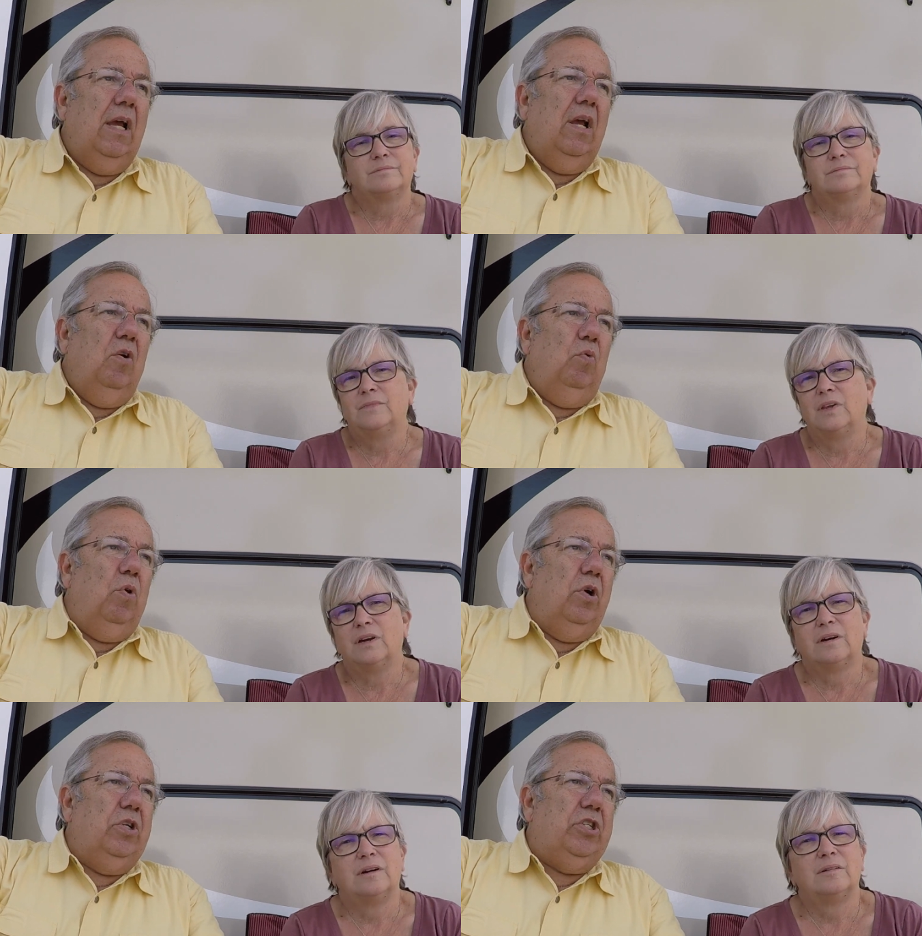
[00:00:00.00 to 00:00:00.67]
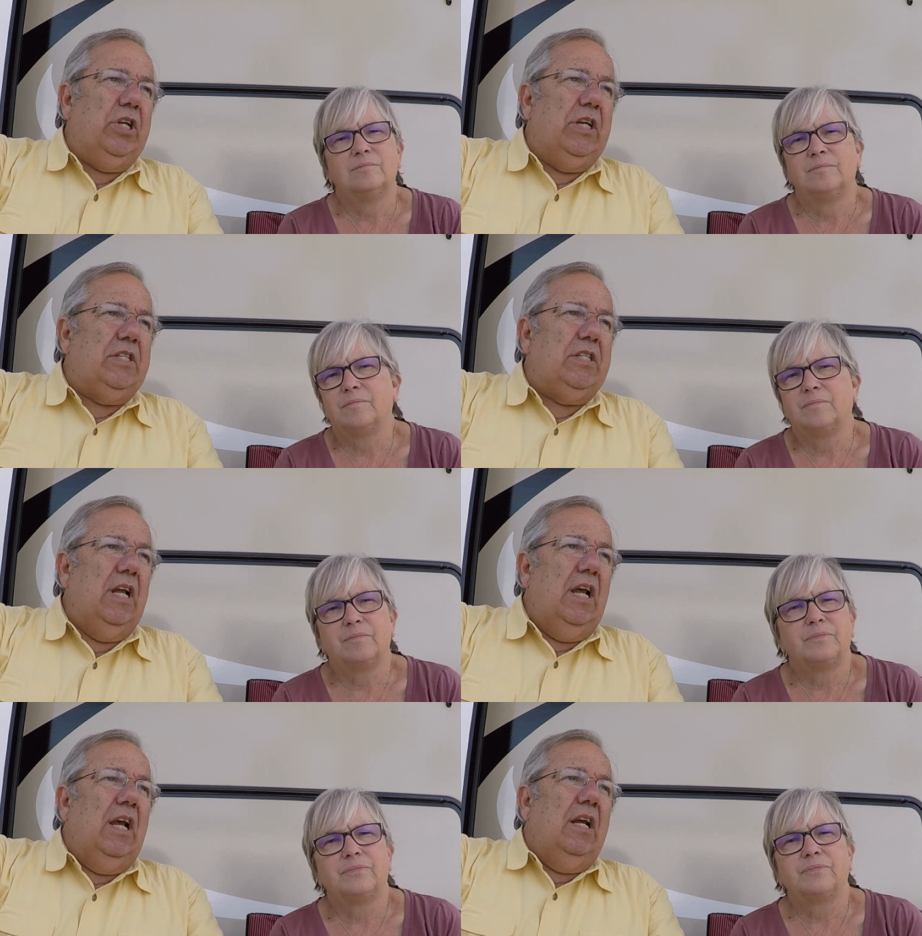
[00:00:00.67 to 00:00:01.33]
Speaker 1: No. We're just
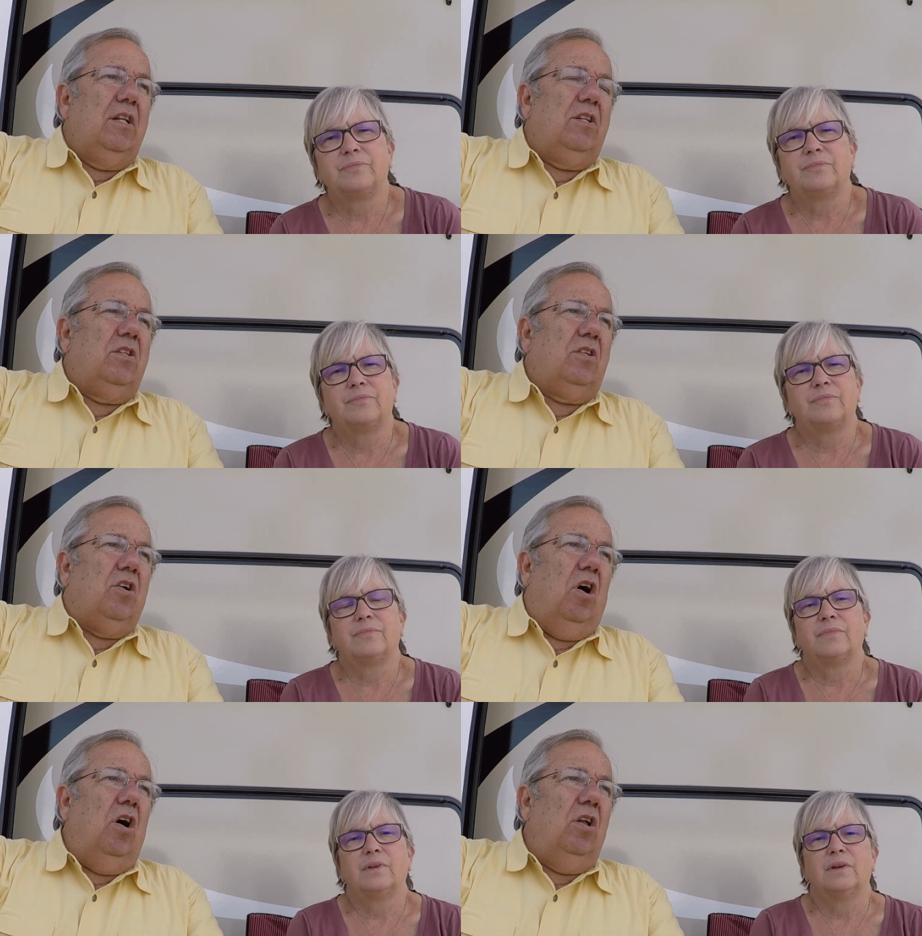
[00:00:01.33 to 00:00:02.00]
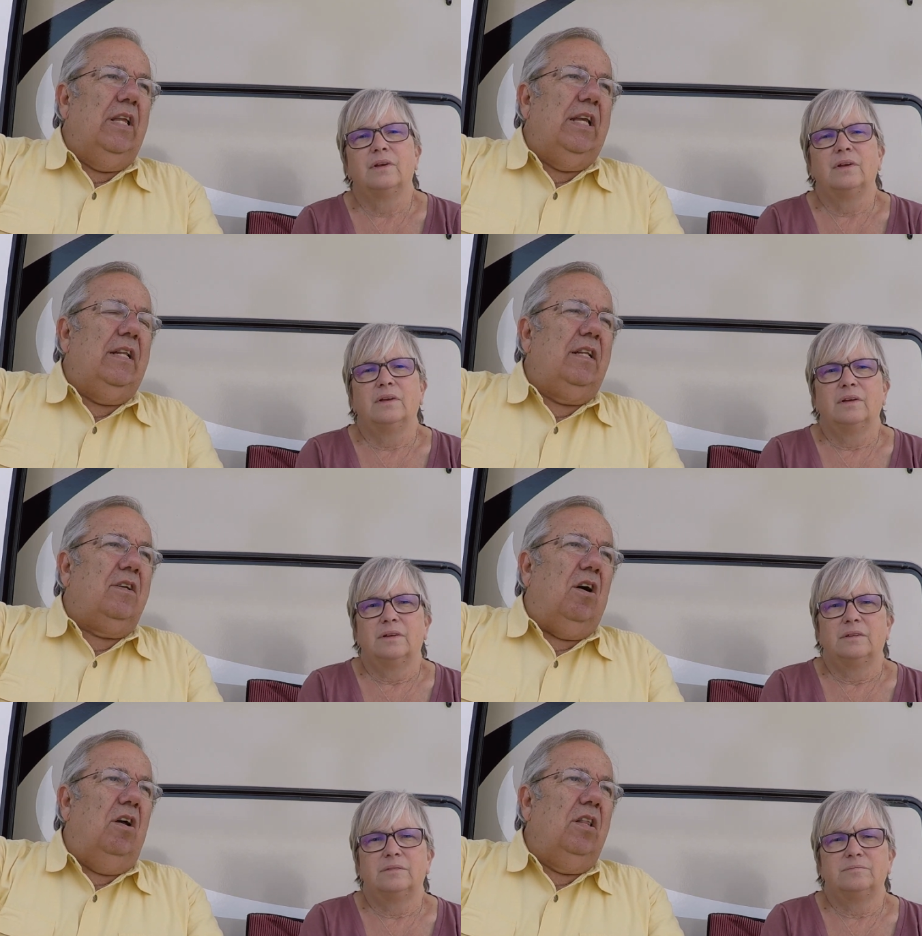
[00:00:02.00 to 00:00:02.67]
call it
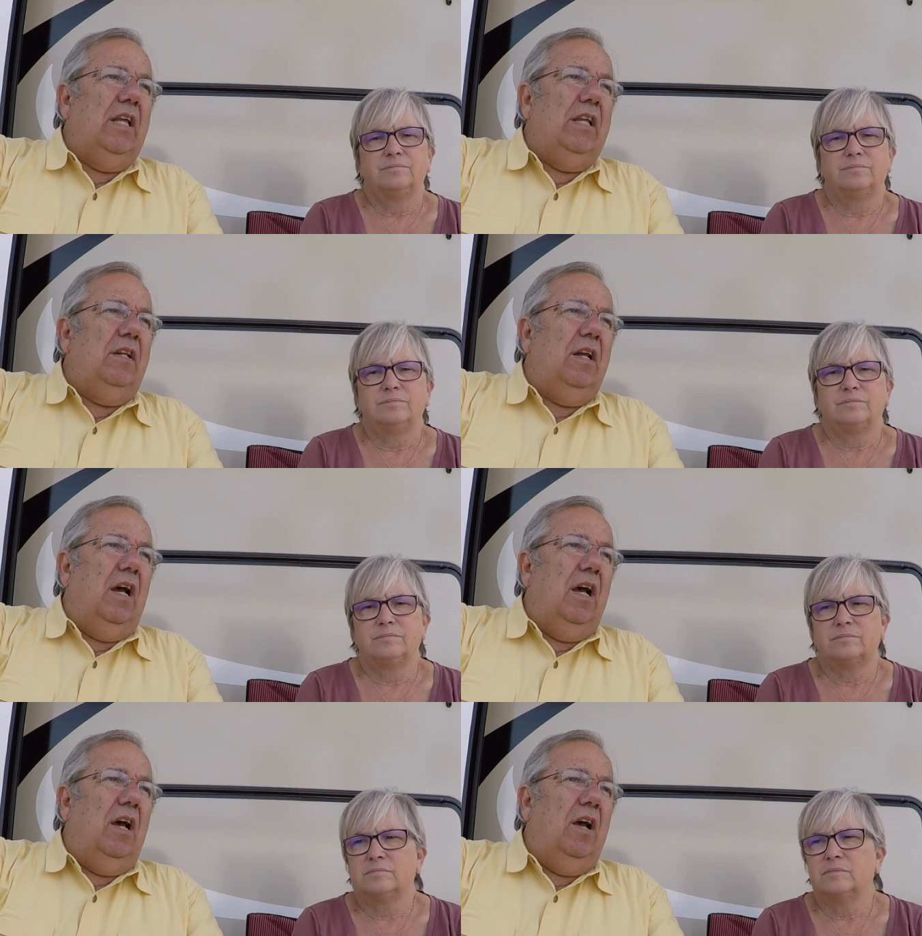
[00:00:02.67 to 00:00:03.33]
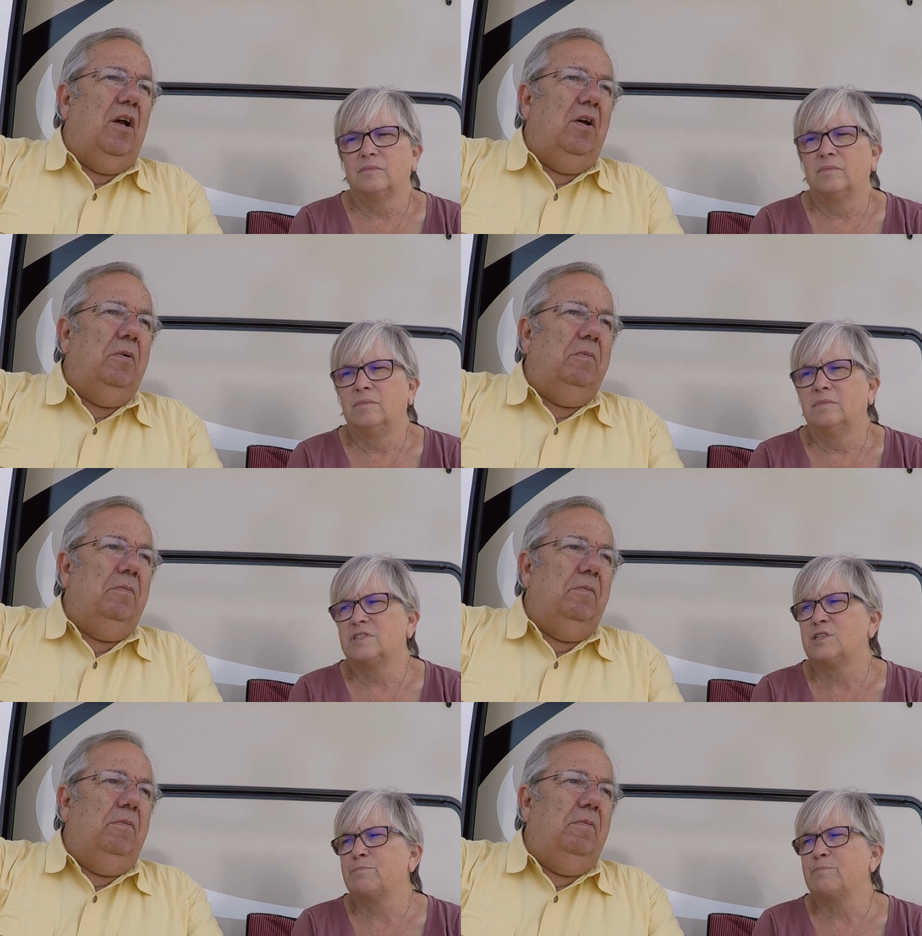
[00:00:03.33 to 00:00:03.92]
call it uh,